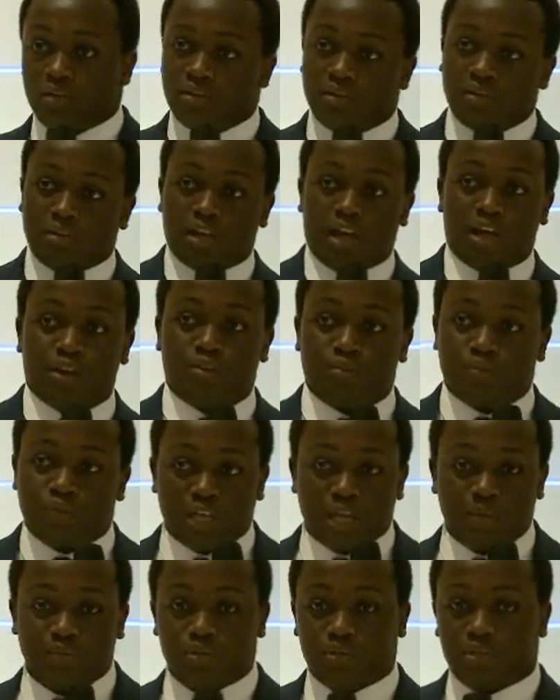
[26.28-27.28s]
kind of
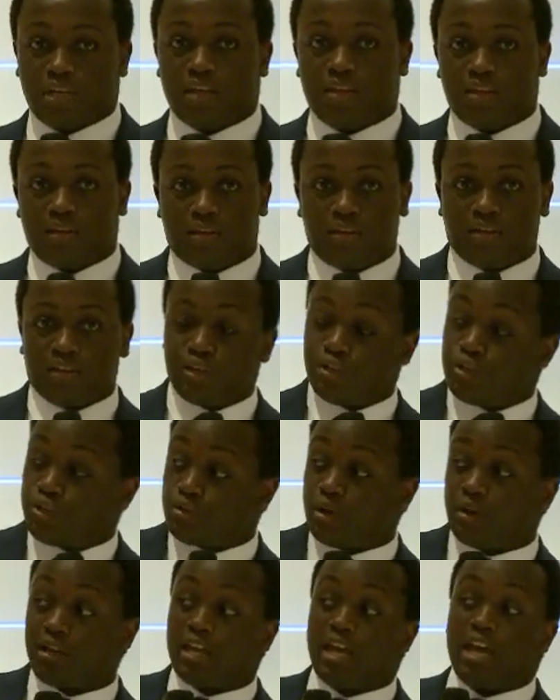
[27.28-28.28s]
came together,
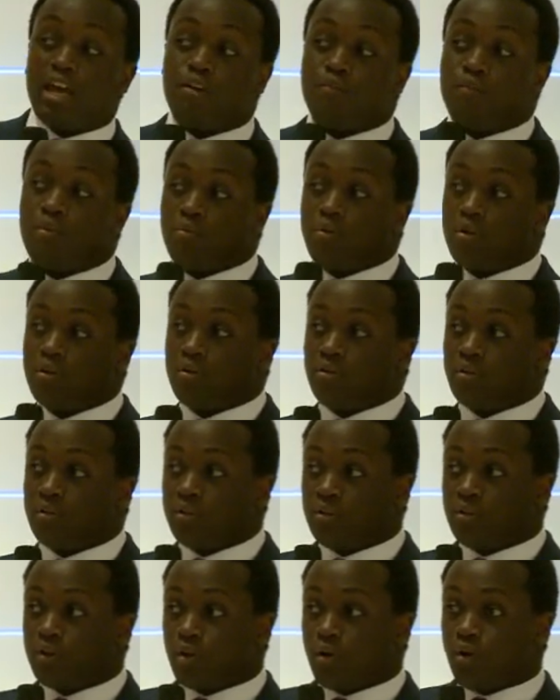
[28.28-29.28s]
trying to get everyone
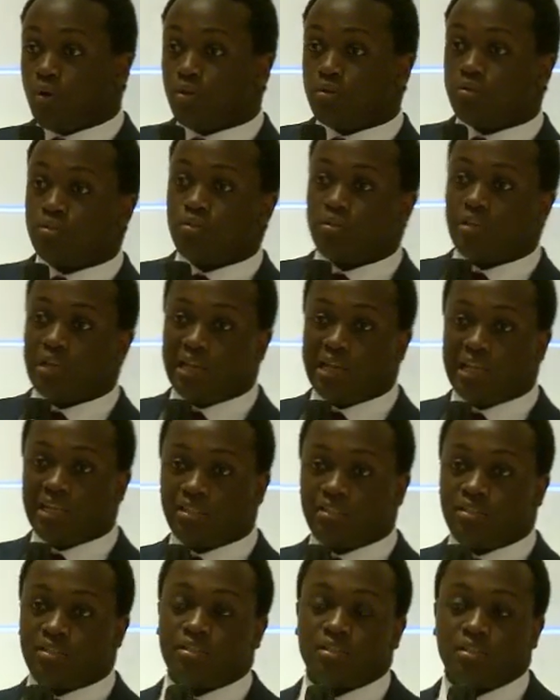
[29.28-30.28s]
onto the
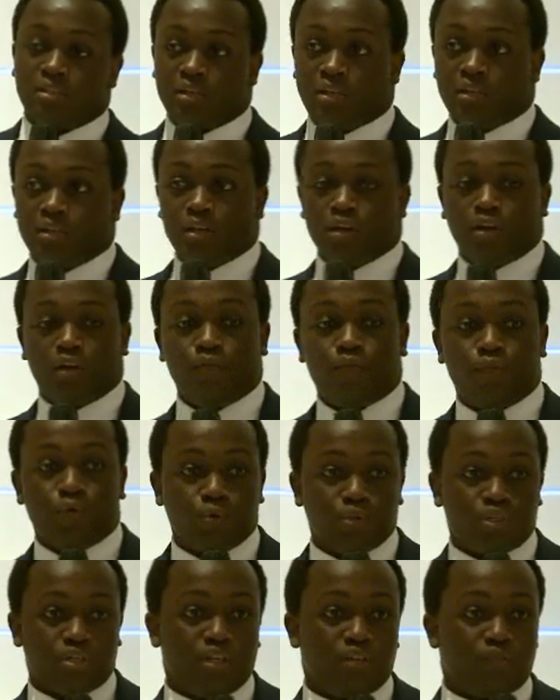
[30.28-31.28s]
list.
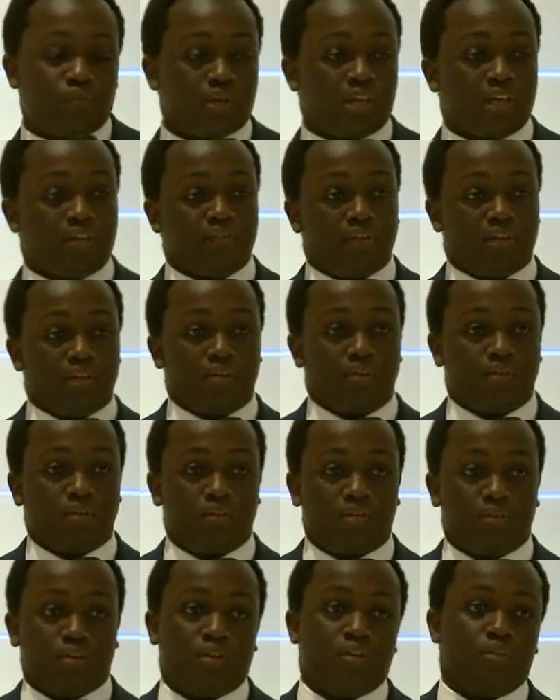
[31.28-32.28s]
Unfortunately for Kevin,
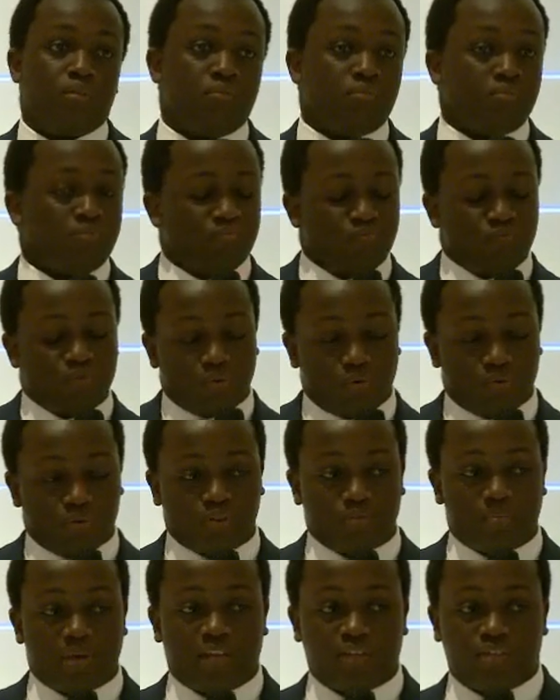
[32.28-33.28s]
no one was a
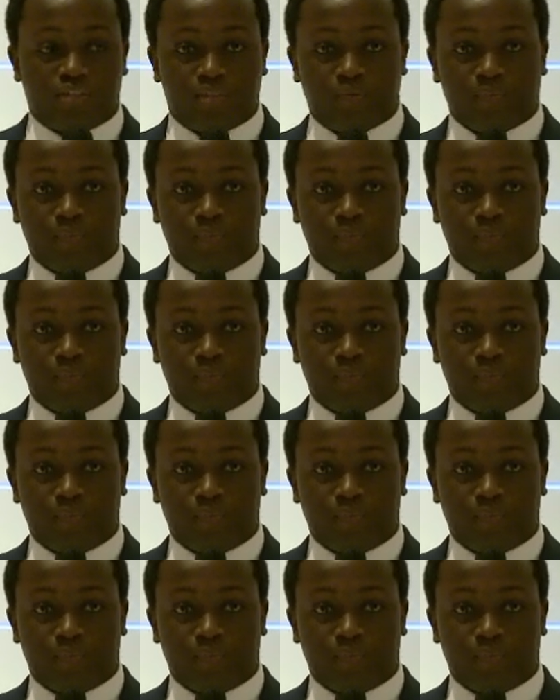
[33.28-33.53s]
match.